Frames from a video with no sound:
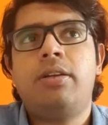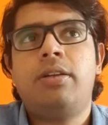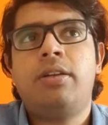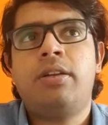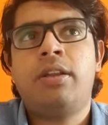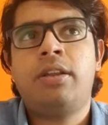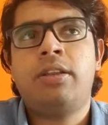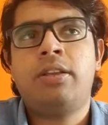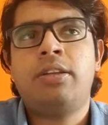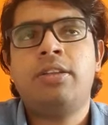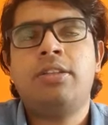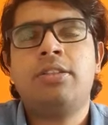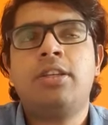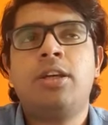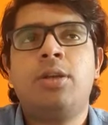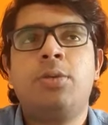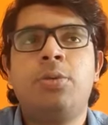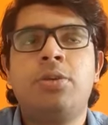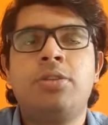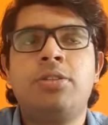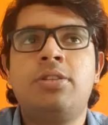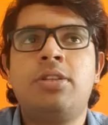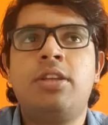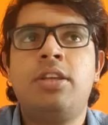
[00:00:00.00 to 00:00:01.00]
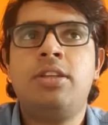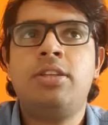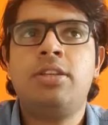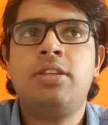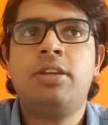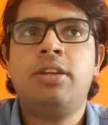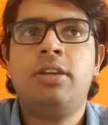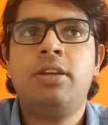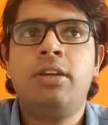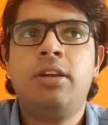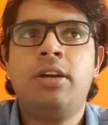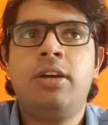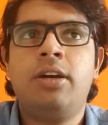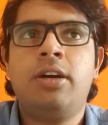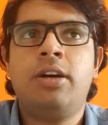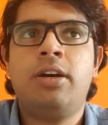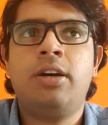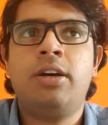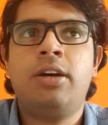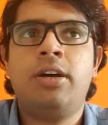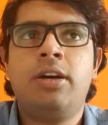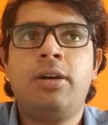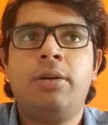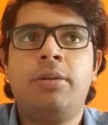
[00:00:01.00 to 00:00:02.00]
Ranjan sir was teaching
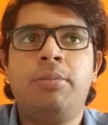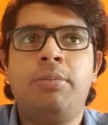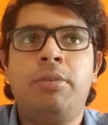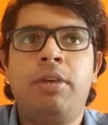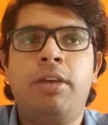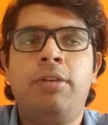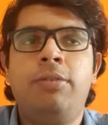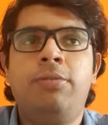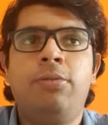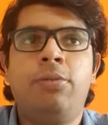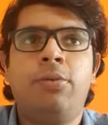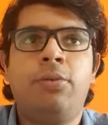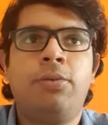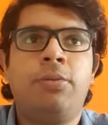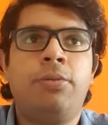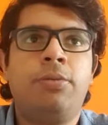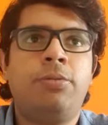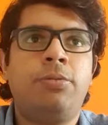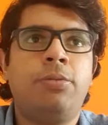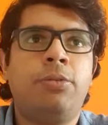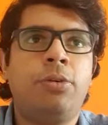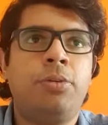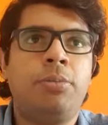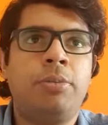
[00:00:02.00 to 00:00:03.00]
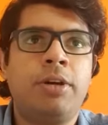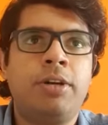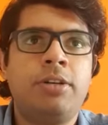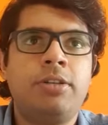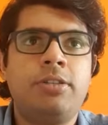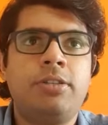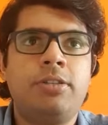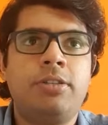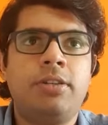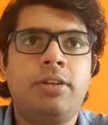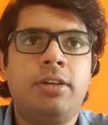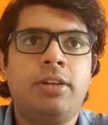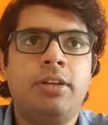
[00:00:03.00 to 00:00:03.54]
me for 4 months